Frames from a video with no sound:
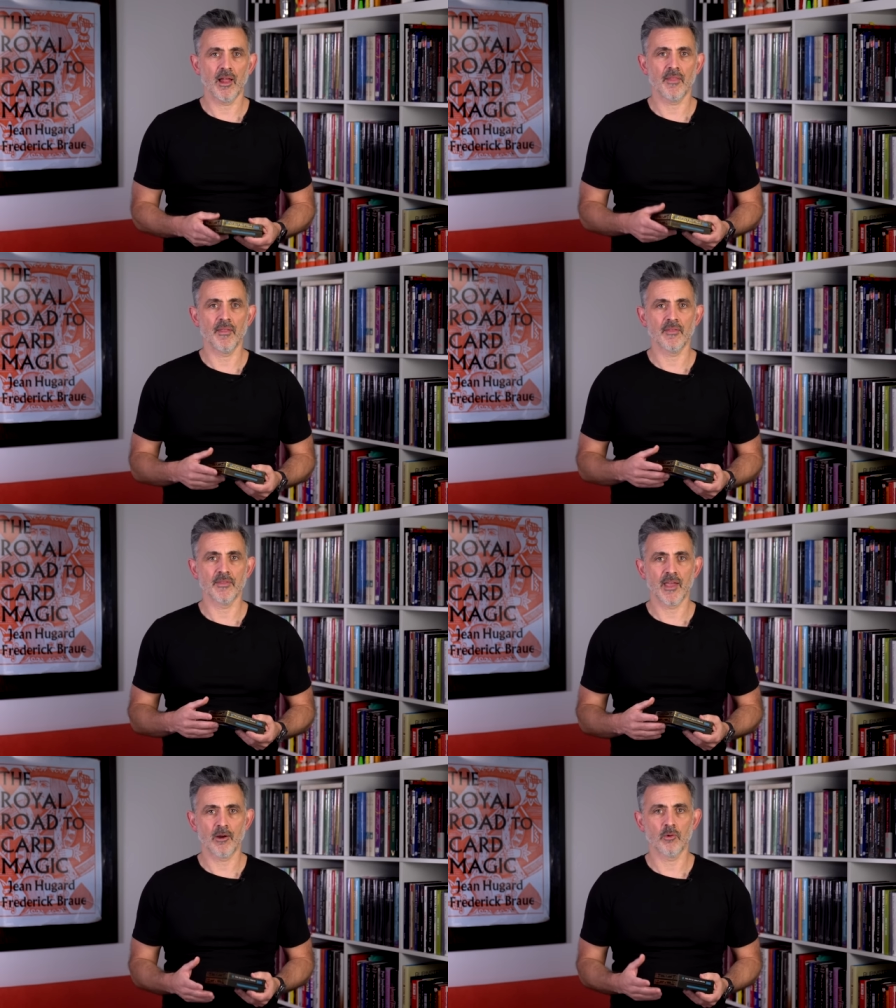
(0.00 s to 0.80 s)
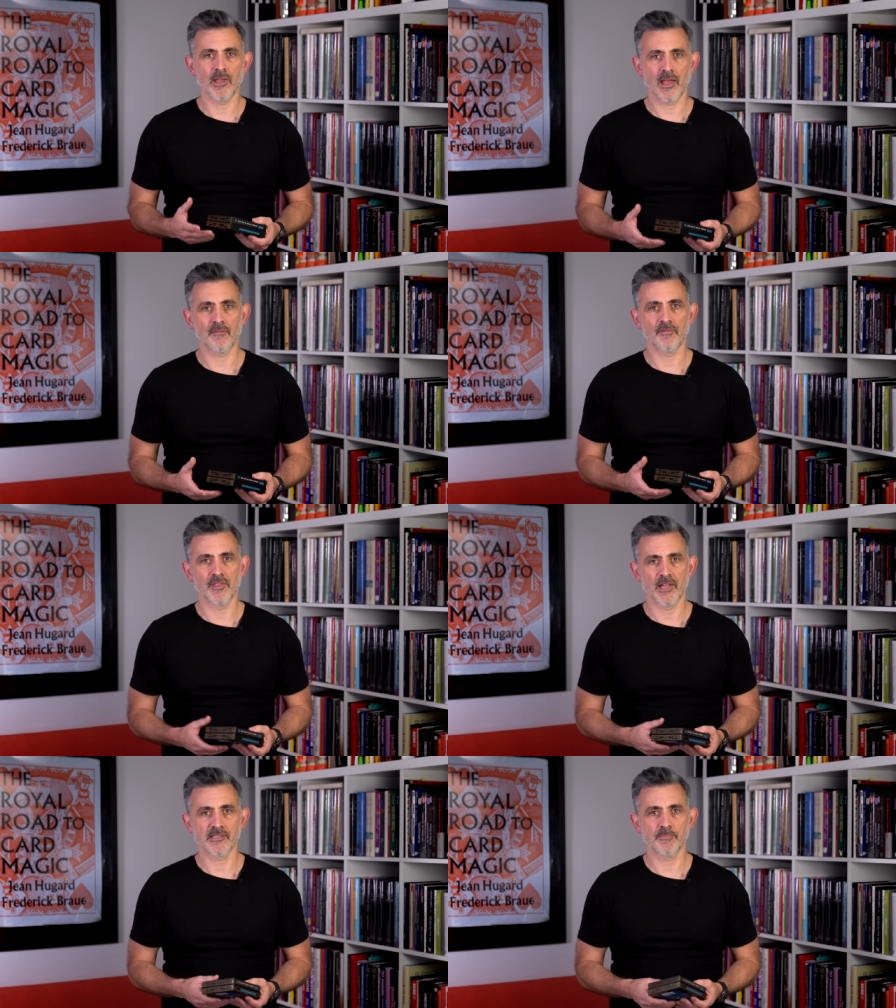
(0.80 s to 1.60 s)
And now we have
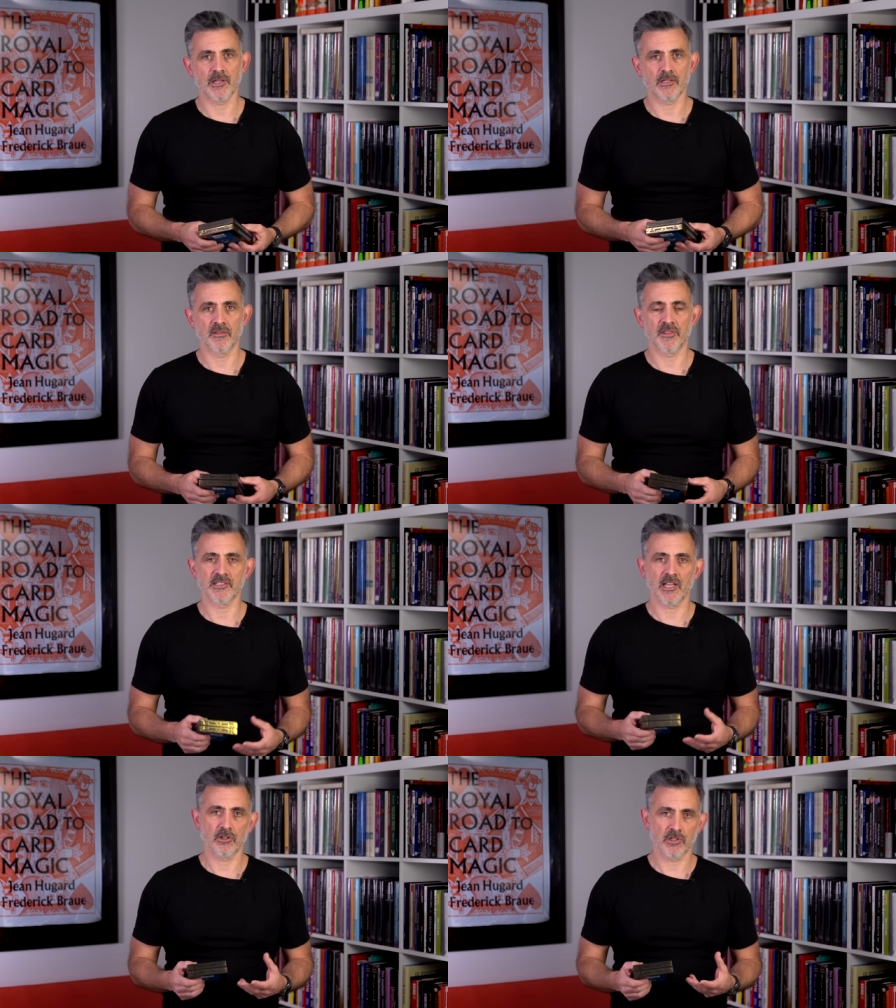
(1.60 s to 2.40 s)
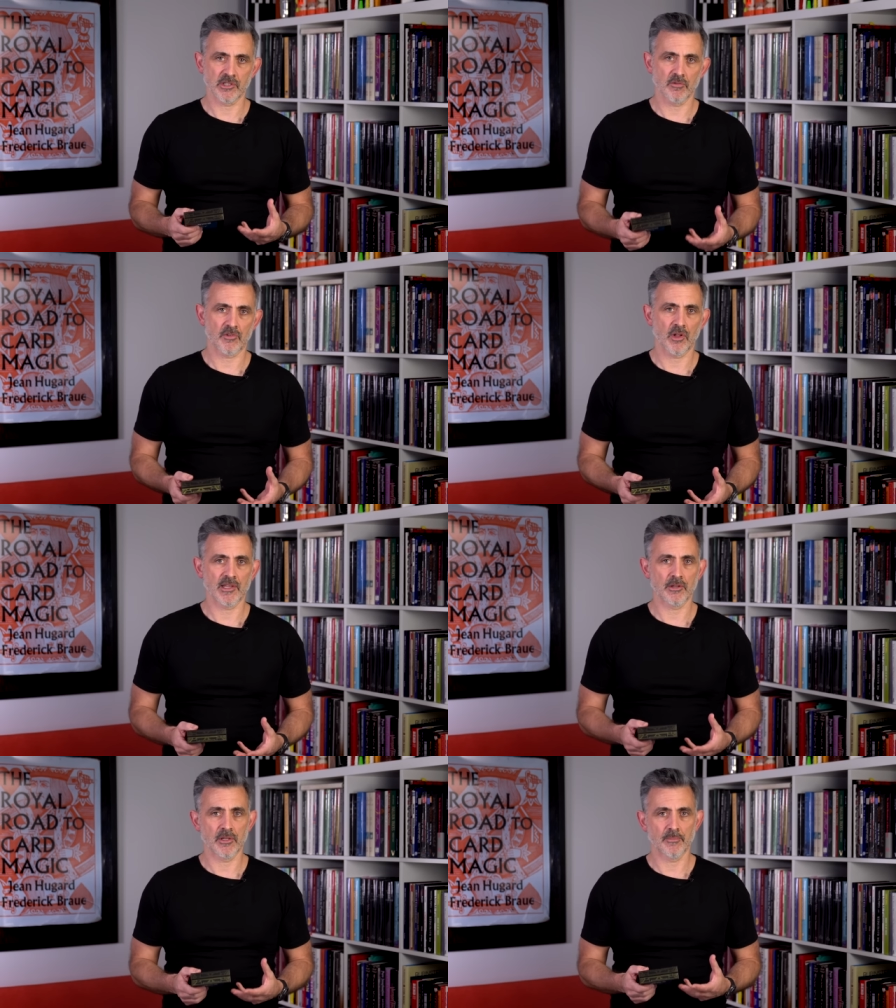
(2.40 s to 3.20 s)
this because of the technology we've got
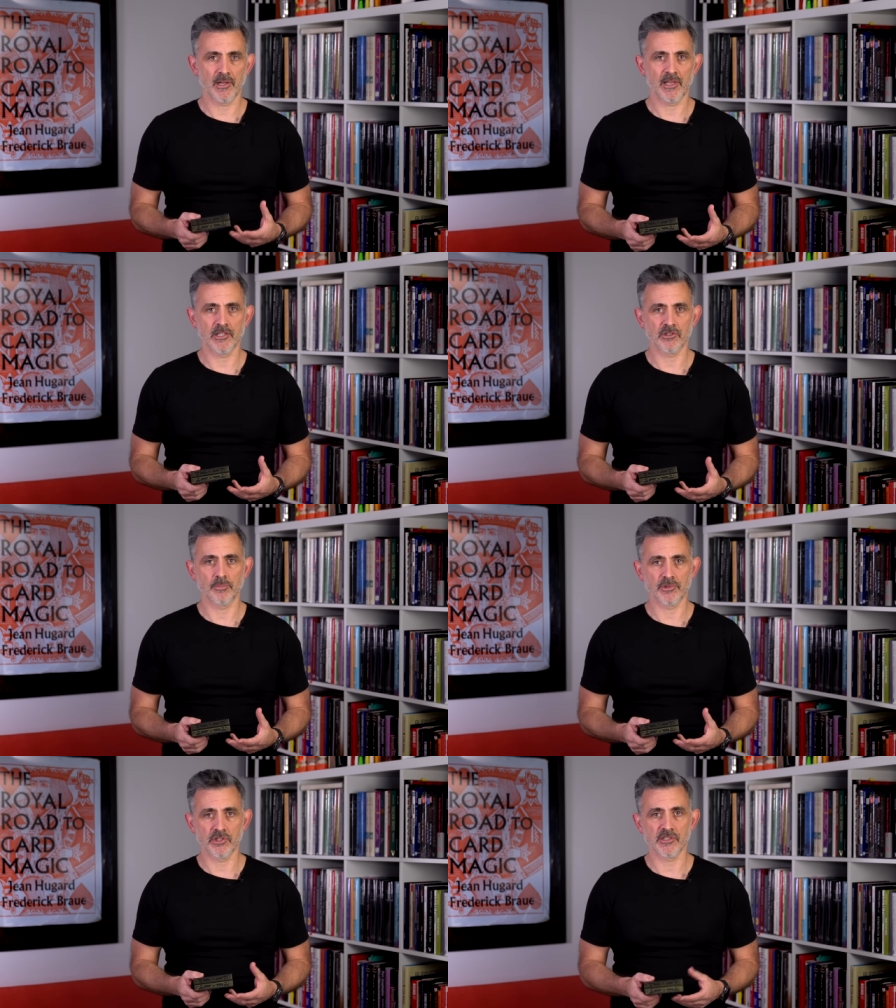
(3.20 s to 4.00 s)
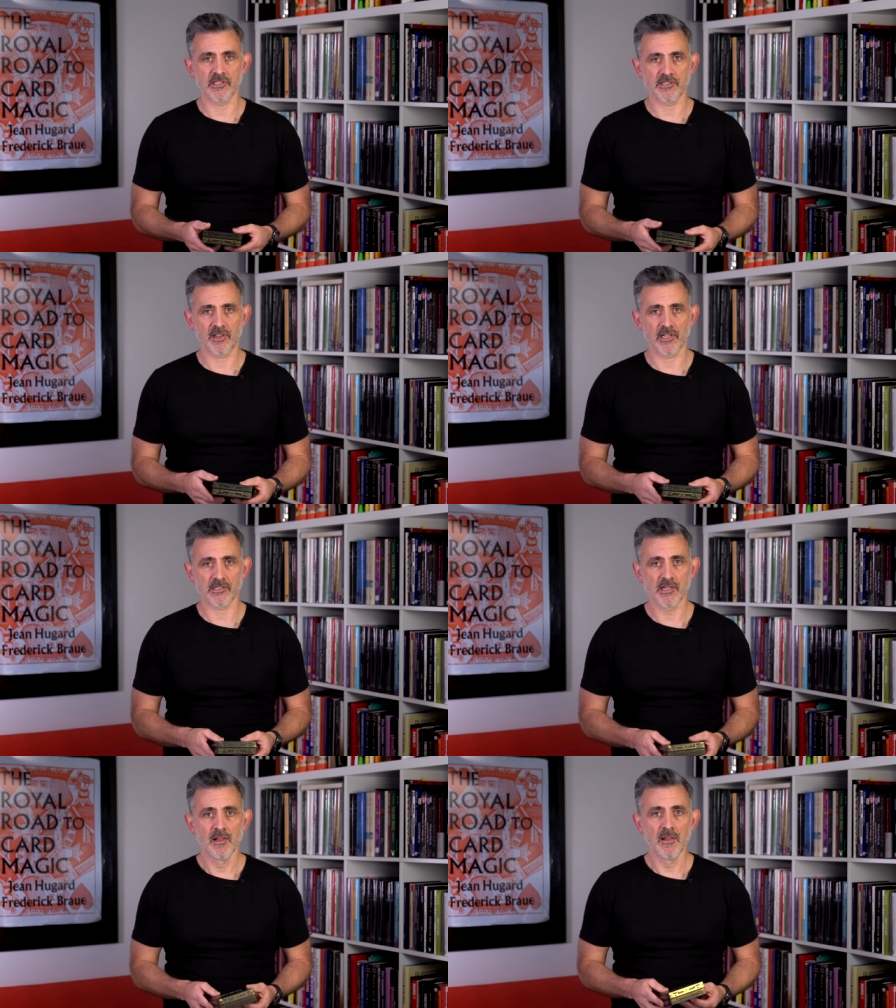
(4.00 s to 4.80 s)
now and the ability to produce these things.